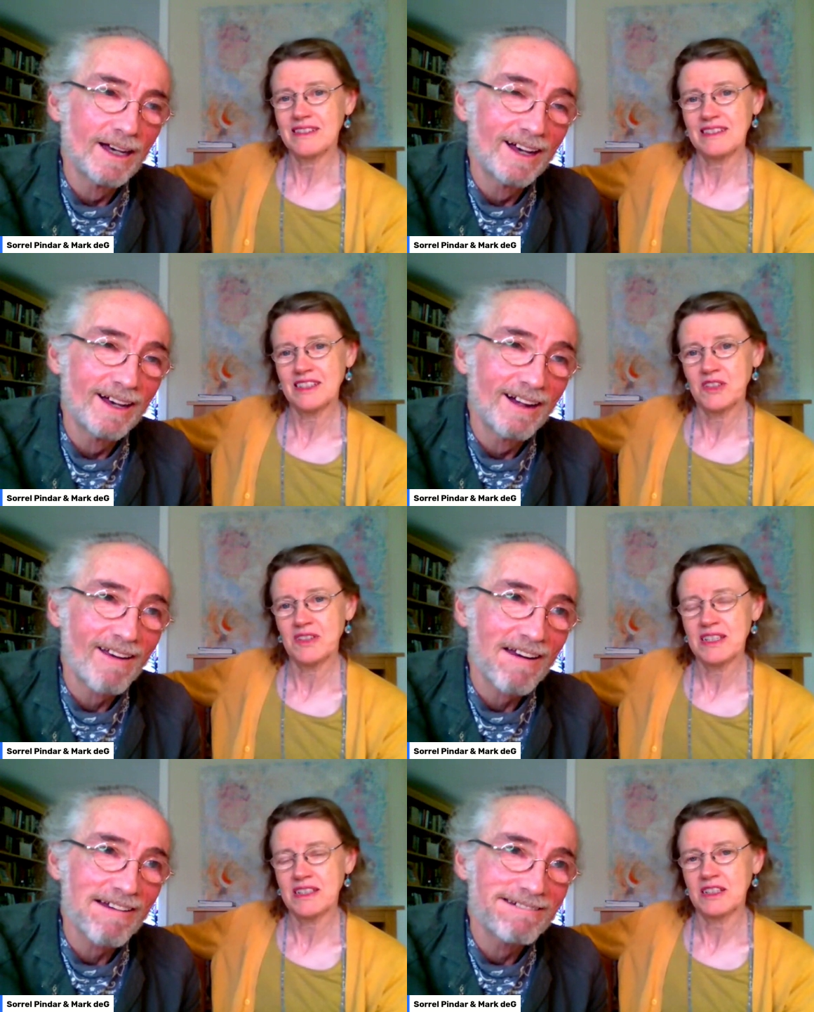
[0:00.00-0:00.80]
Speaker 1: and
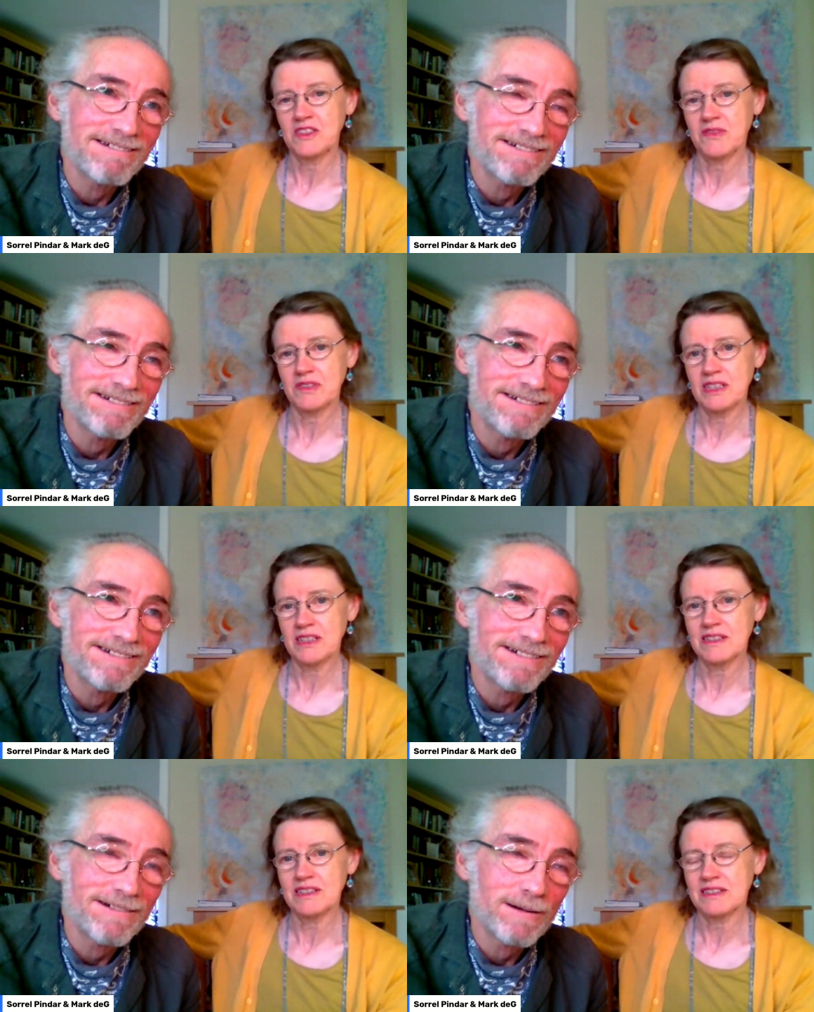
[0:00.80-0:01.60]
stressed, and I travelled
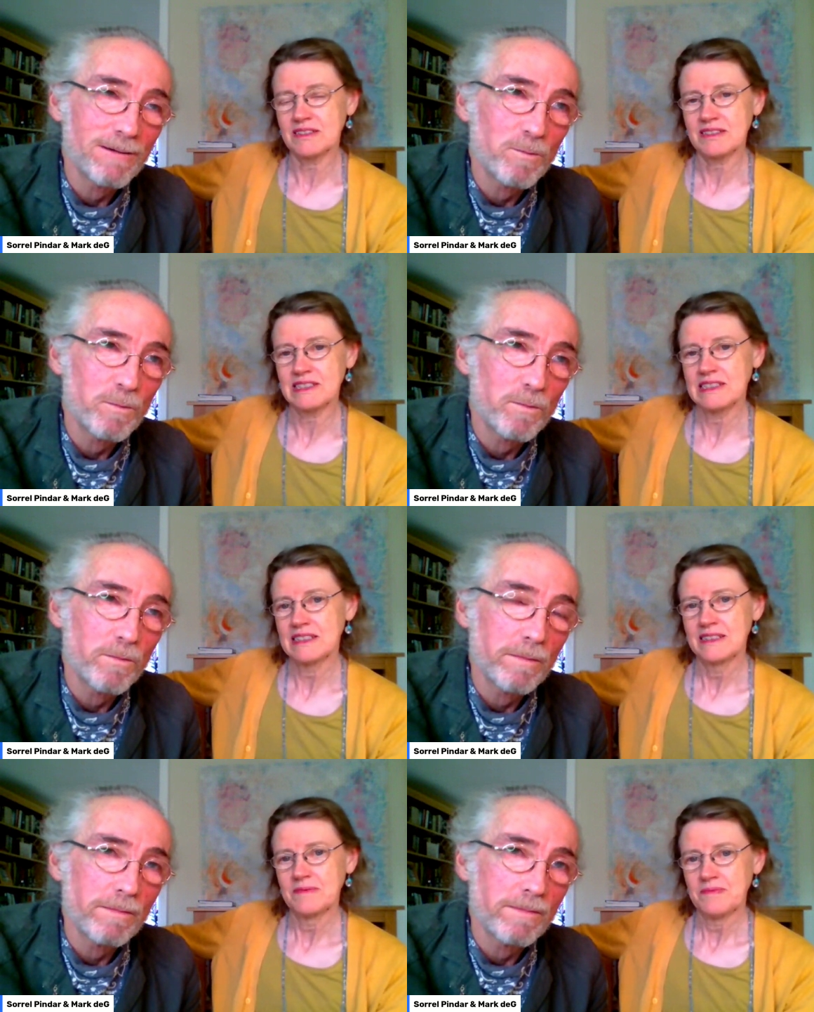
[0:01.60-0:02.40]
to London and
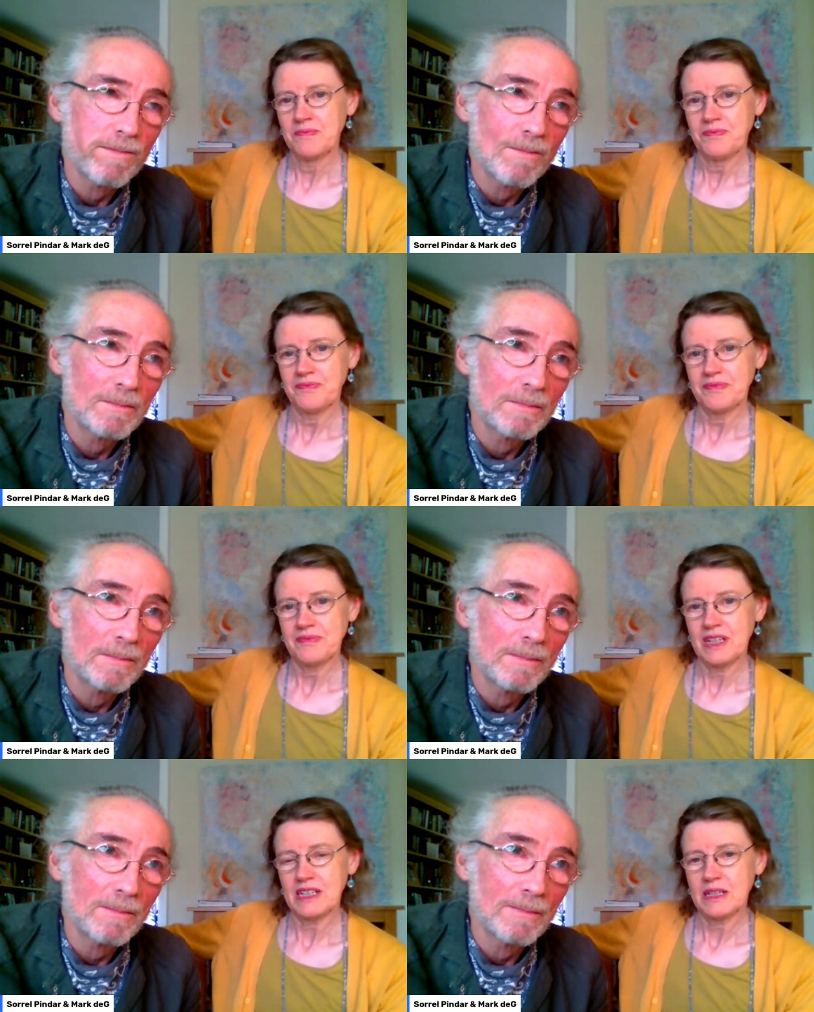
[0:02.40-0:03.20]

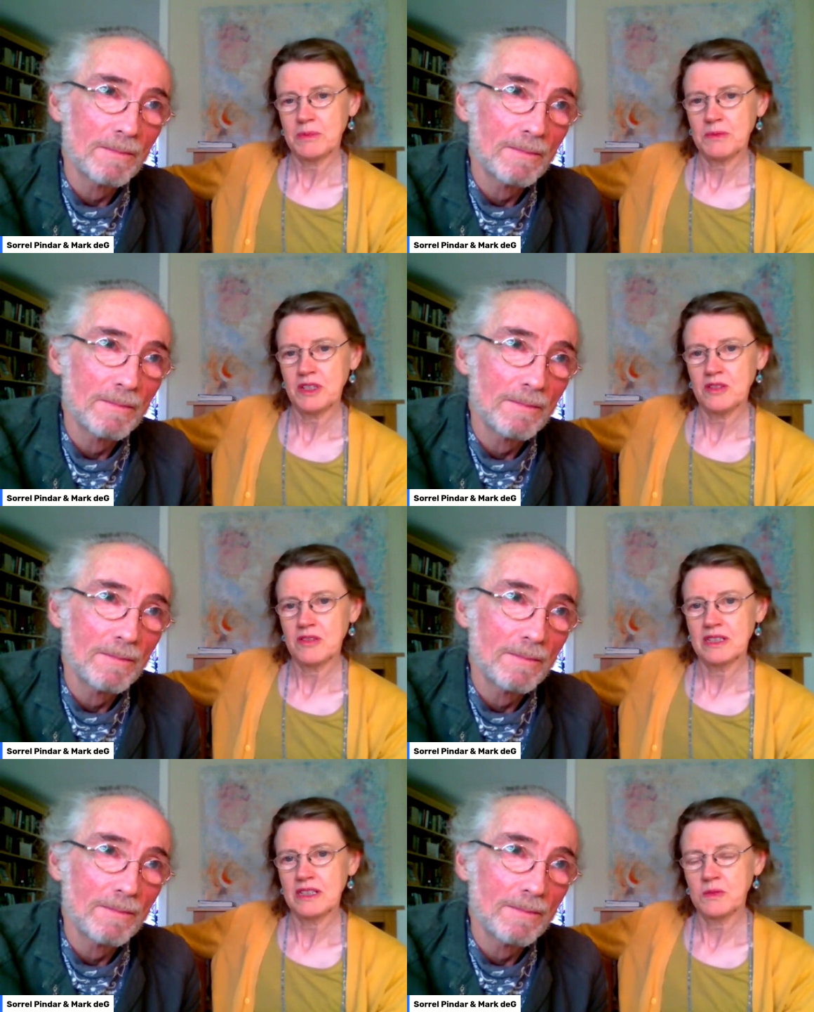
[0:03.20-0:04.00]
had to get up at some
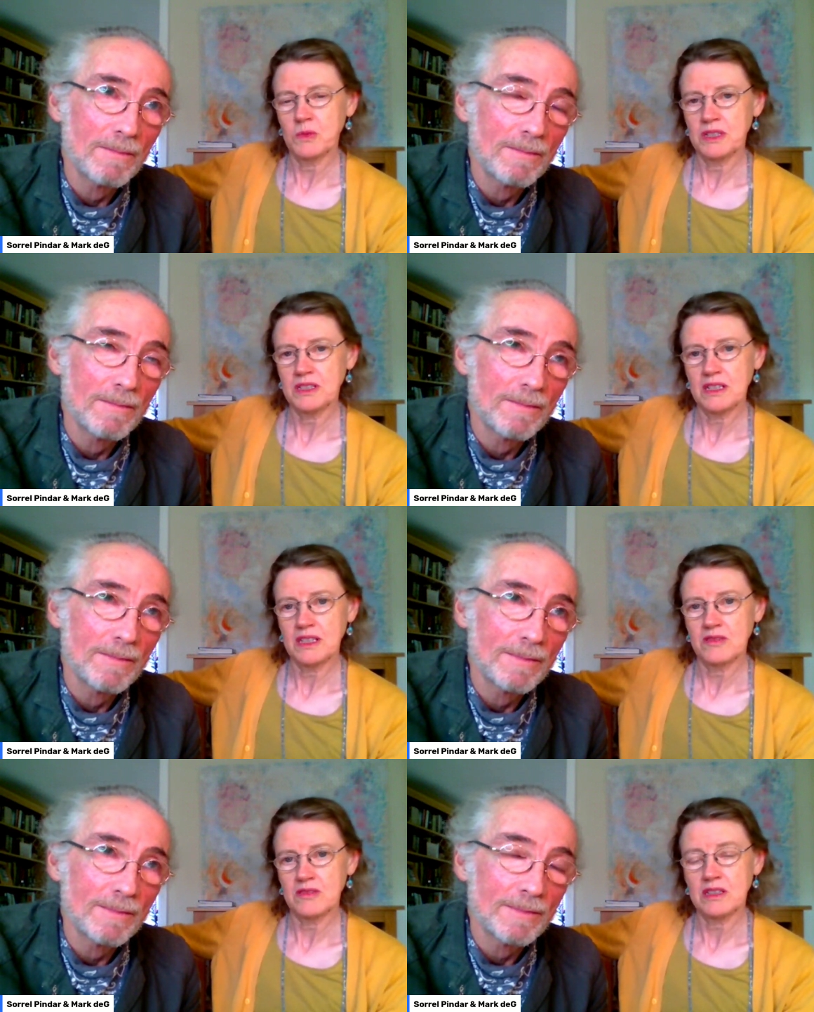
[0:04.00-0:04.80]
godly. I've the morning to
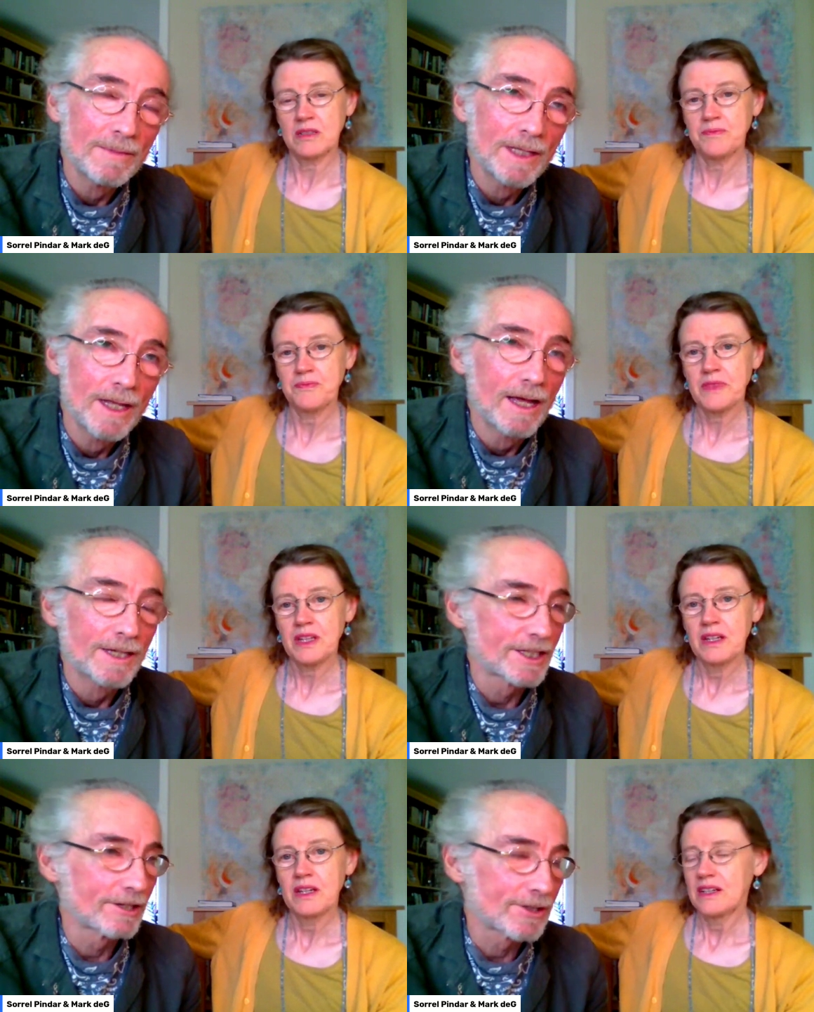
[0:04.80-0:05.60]
get there on time.
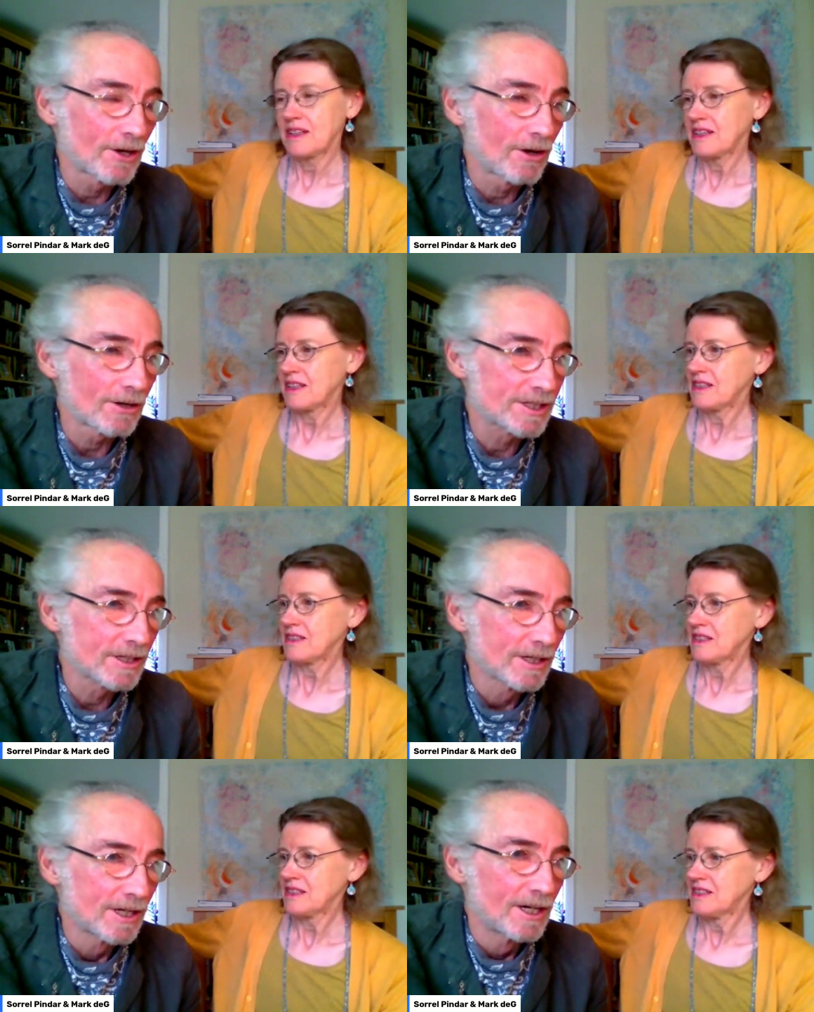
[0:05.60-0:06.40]
Speaker 2: So you were
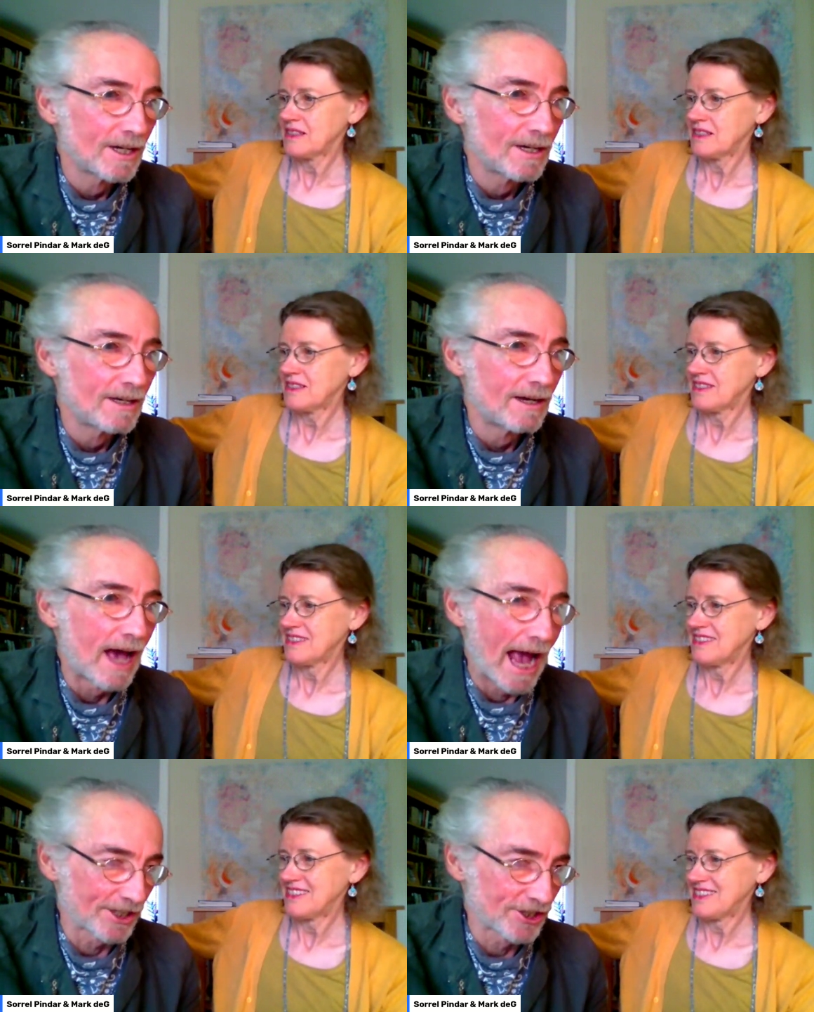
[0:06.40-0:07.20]
toxed,
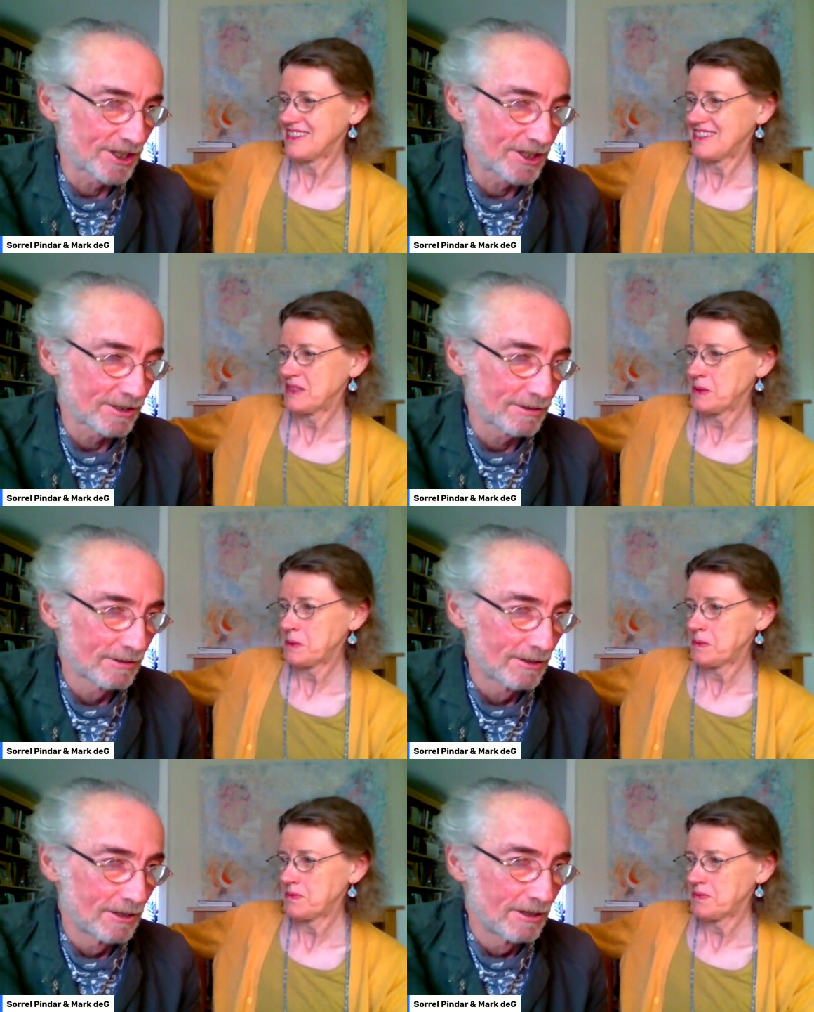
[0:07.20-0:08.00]

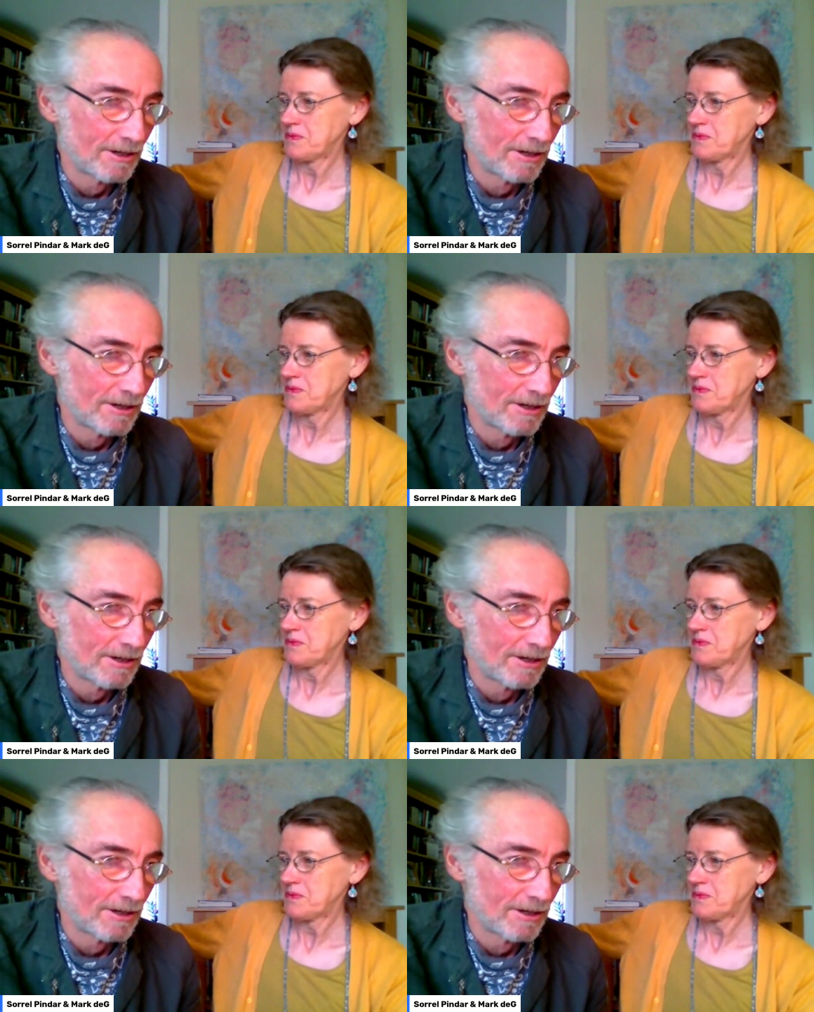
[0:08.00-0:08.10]
anxious,